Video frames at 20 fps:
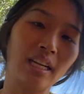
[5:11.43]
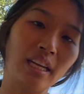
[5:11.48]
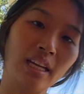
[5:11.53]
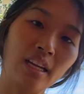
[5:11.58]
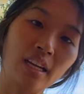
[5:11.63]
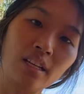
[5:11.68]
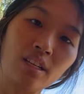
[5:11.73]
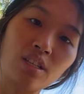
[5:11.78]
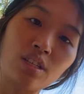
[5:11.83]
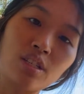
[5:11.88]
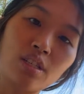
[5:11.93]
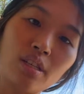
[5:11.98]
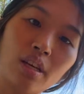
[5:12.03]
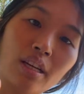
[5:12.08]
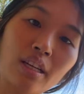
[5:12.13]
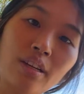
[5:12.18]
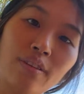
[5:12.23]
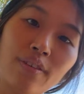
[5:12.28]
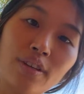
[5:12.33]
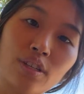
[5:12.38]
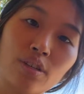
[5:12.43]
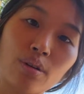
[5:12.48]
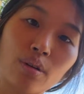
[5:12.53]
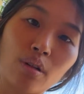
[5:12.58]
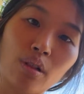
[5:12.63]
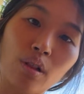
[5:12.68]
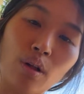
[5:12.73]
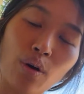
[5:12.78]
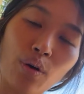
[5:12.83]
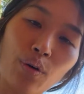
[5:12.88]
each individual
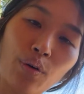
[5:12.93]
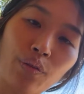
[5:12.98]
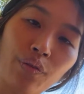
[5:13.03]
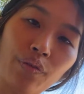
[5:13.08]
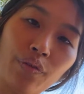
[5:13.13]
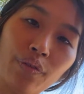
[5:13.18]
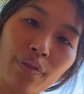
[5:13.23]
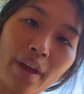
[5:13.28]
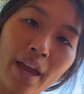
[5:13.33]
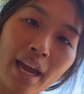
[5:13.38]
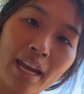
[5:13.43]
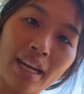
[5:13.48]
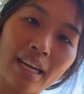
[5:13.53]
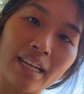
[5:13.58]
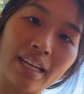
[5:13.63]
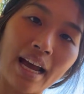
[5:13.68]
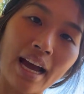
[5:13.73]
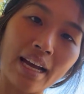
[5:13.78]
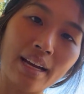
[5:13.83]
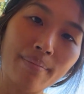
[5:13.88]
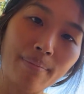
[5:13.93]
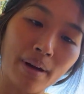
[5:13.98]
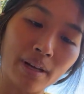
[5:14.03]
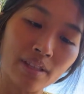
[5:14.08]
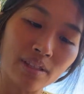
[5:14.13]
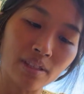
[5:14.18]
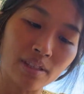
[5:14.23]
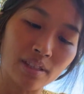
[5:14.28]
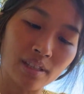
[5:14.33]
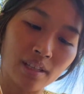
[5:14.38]
clove, and in 9
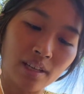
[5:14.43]
months,